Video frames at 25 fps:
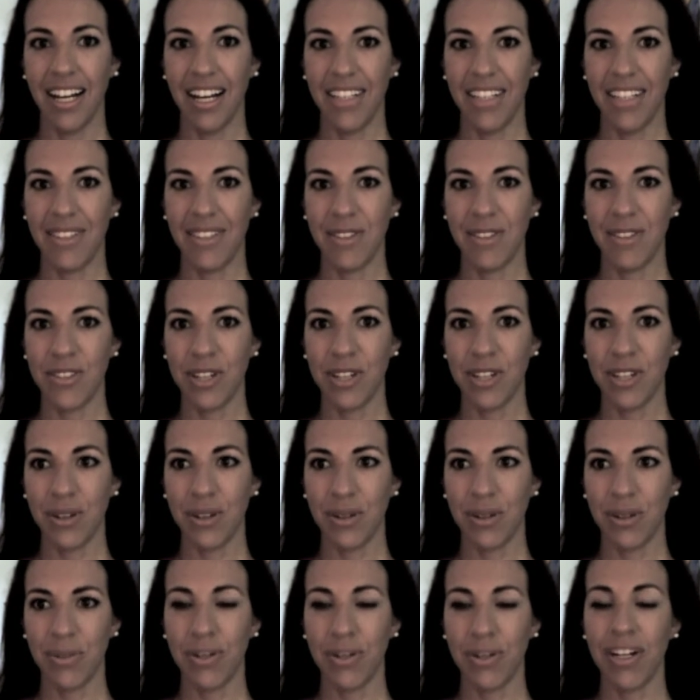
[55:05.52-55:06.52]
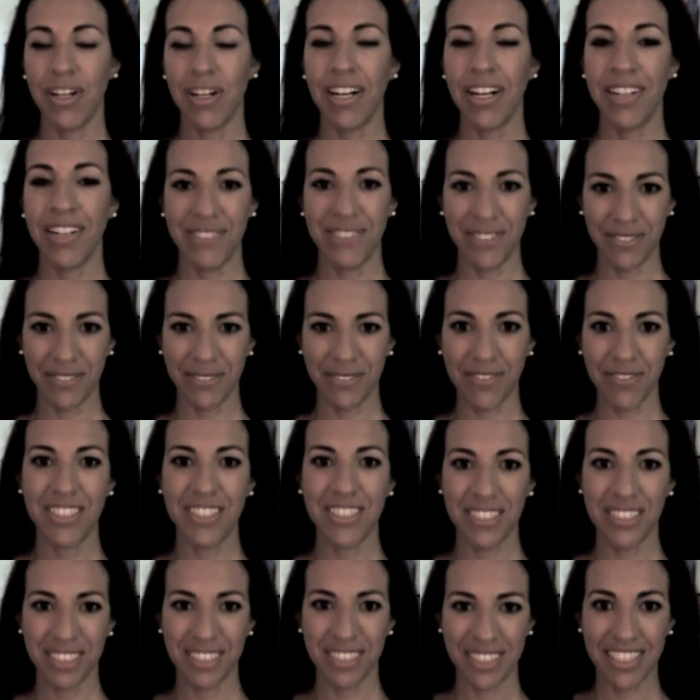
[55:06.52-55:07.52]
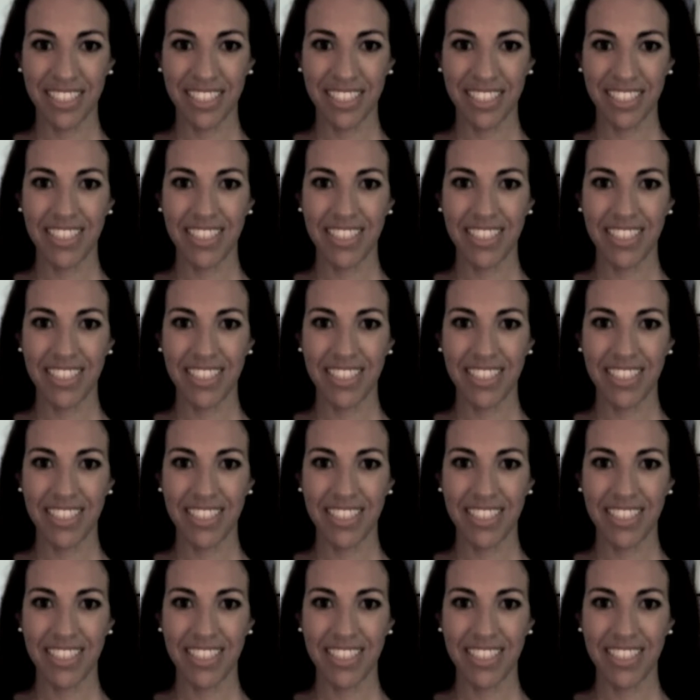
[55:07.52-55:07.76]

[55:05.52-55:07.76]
So when I feel fragile